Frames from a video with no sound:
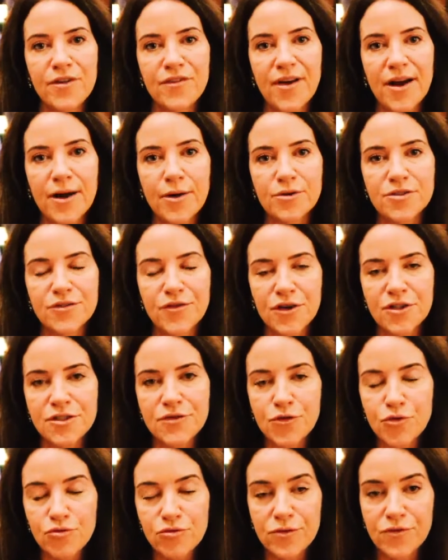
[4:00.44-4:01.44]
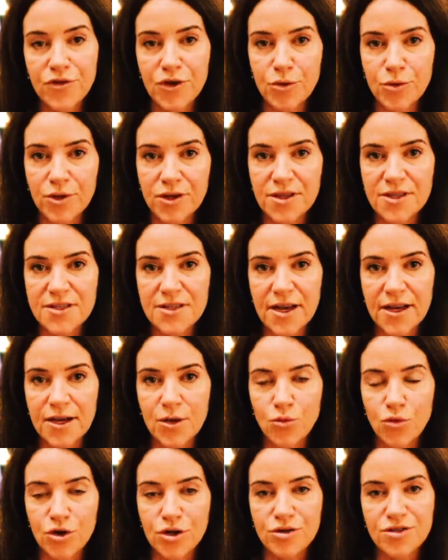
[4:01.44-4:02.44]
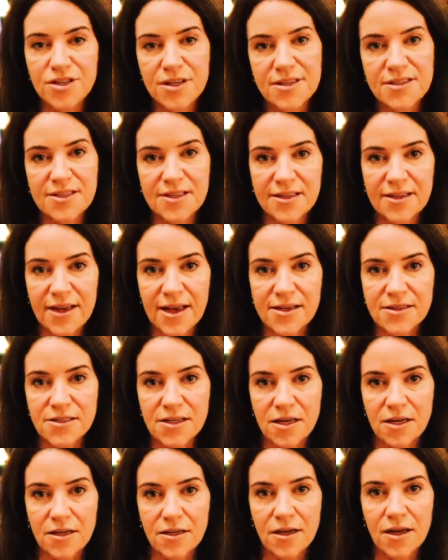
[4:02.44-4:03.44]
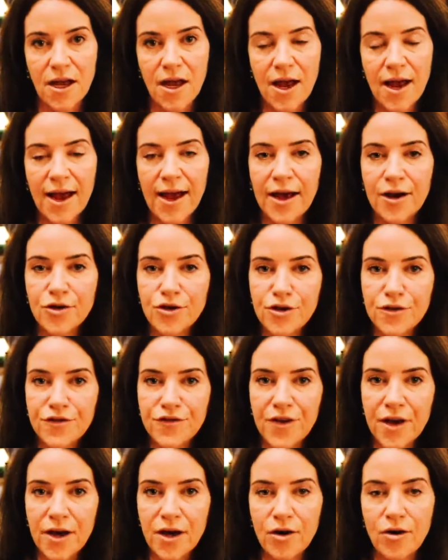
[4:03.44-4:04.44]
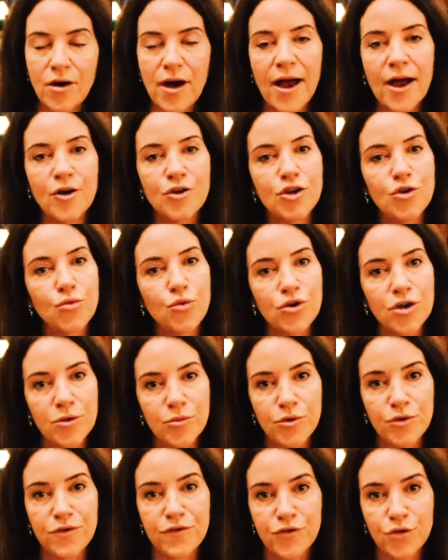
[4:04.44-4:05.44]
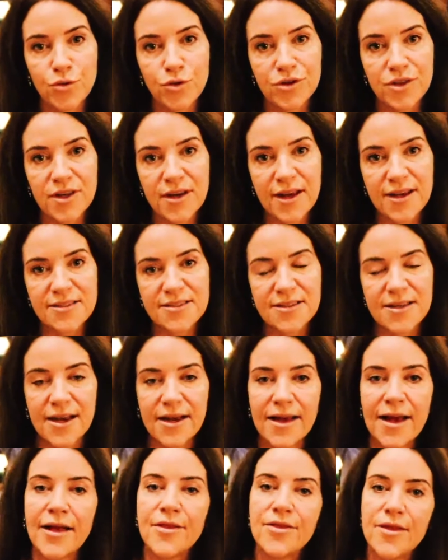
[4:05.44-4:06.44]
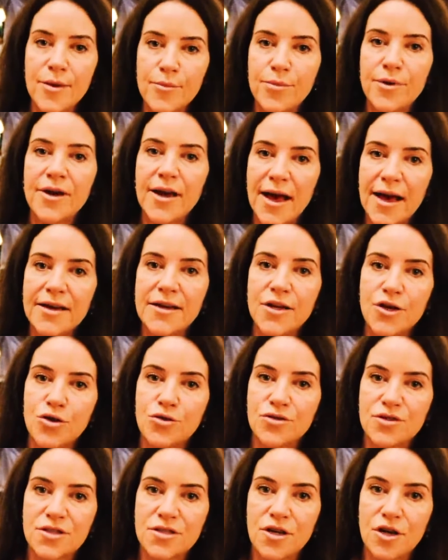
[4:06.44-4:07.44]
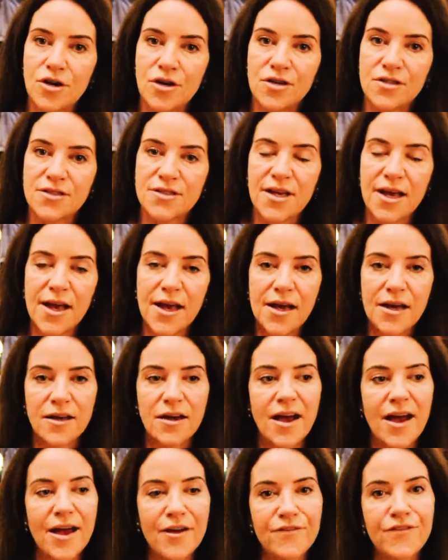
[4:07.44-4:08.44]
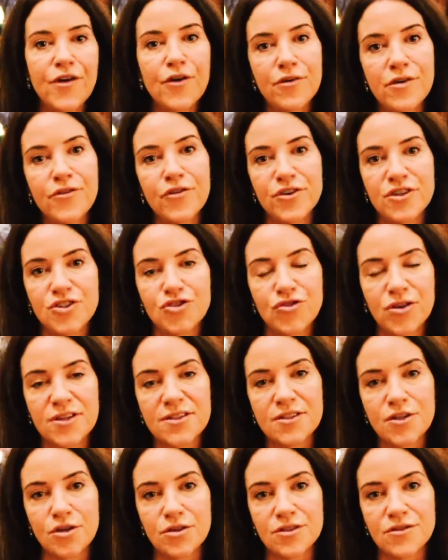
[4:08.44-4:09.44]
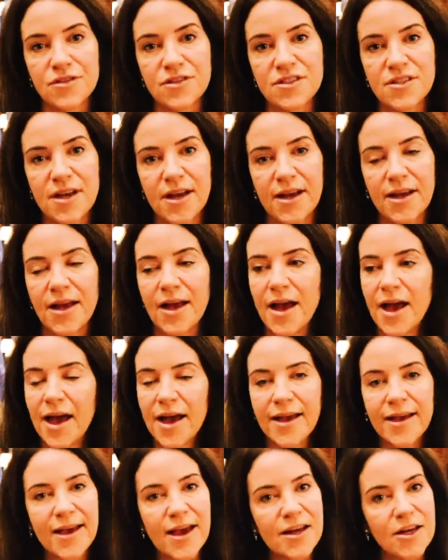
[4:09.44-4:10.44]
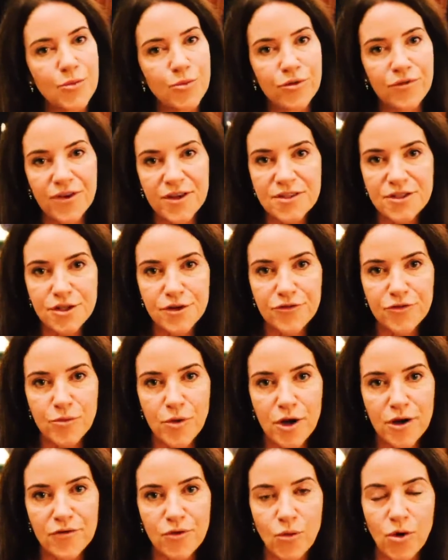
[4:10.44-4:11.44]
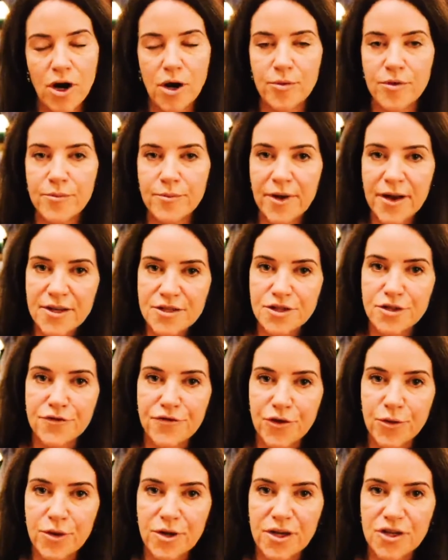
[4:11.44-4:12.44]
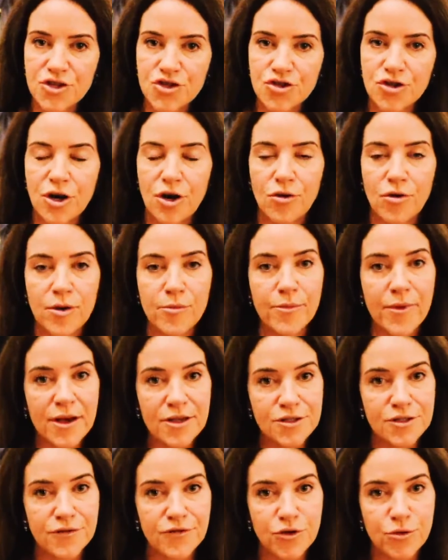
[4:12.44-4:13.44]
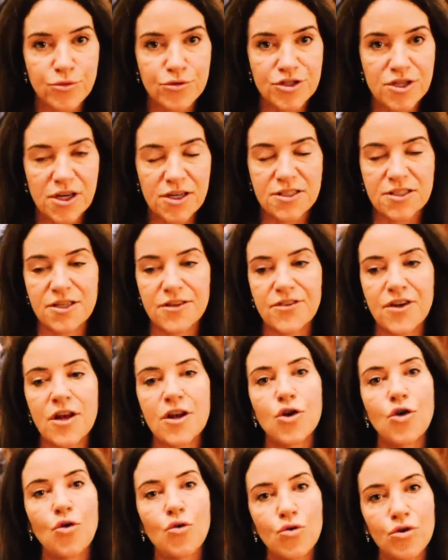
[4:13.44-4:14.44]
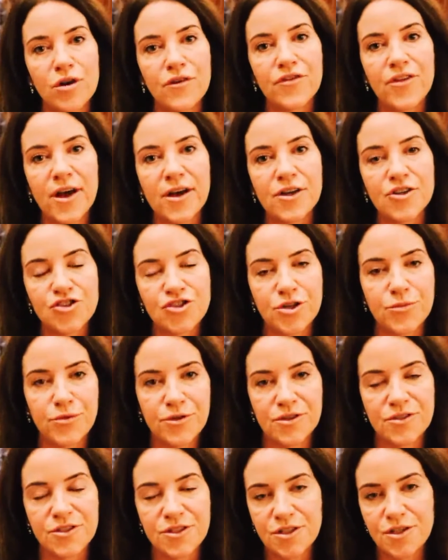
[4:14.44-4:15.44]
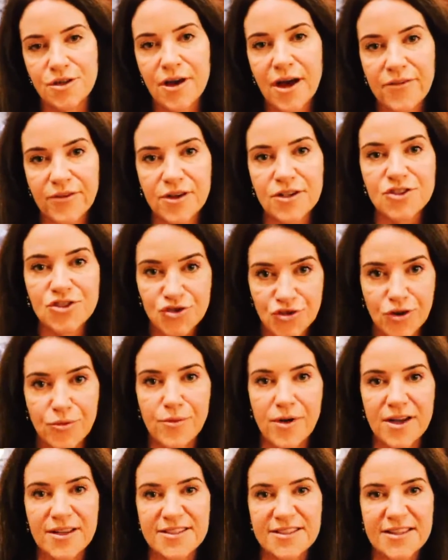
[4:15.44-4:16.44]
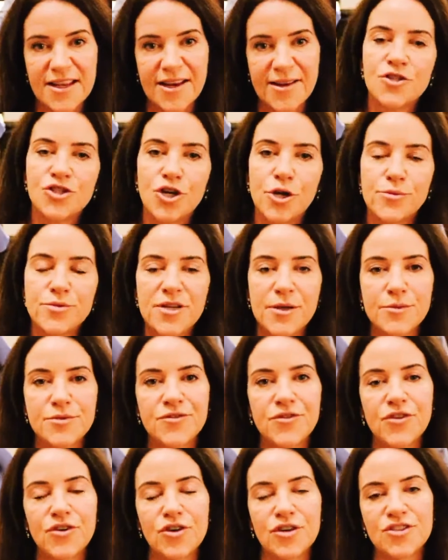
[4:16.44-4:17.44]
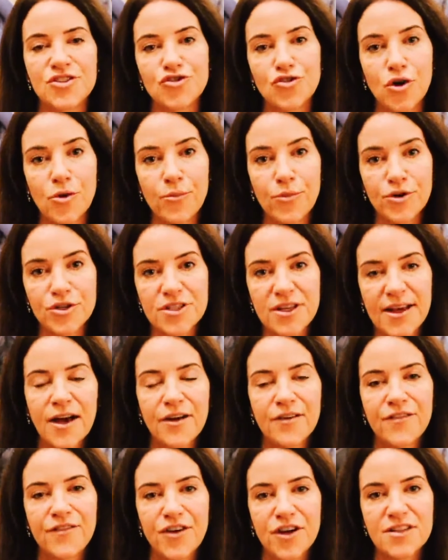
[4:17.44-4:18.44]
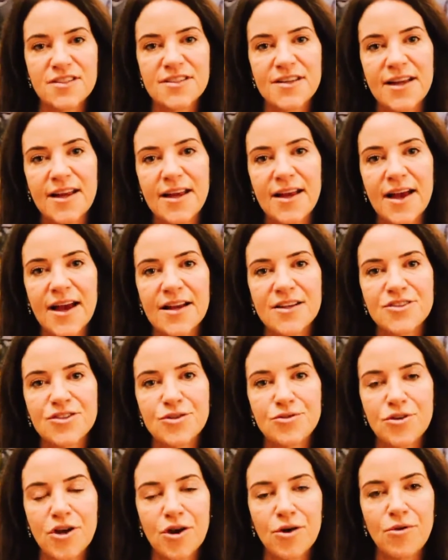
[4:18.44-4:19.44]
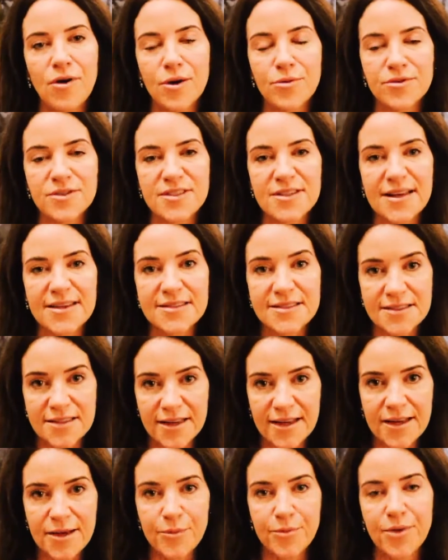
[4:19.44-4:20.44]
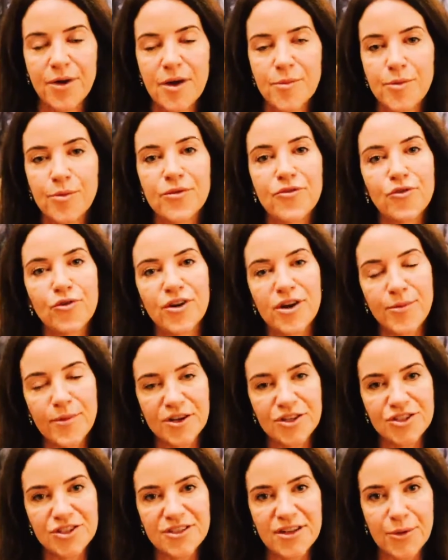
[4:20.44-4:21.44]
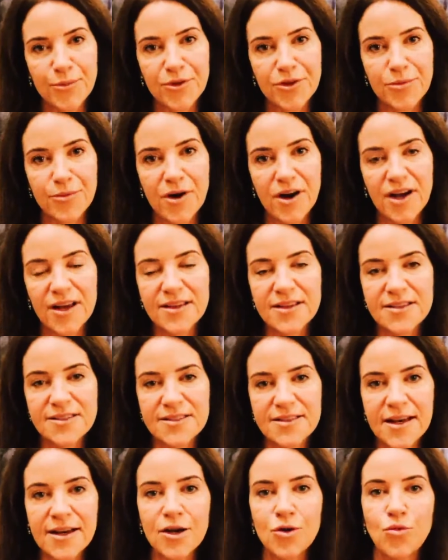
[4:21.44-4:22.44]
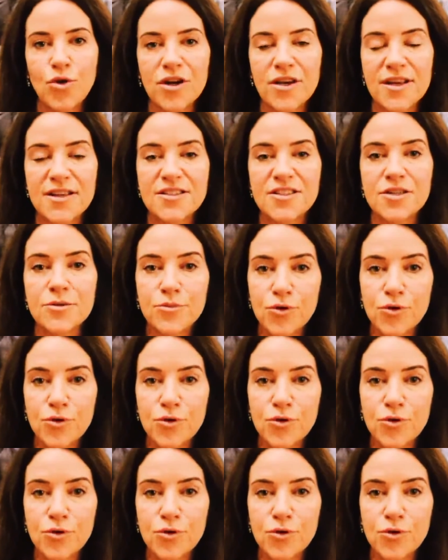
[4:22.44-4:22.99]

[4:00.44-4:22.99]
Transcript: of hours, first of all, reviewing the day and what you did and didn't get done, how you felt, how you want to move forward the next day, and then planning your slots. And I have very, very strict slots for the day. Again, it prevents you from overwhelm, it makes you feel in control, it makes you feel productive, and all of that contributes to you having a strong mindset. Top tips for a strong body. Firstly, as you know, I would say sleep, but we've already mentioned that with mind. The second one is to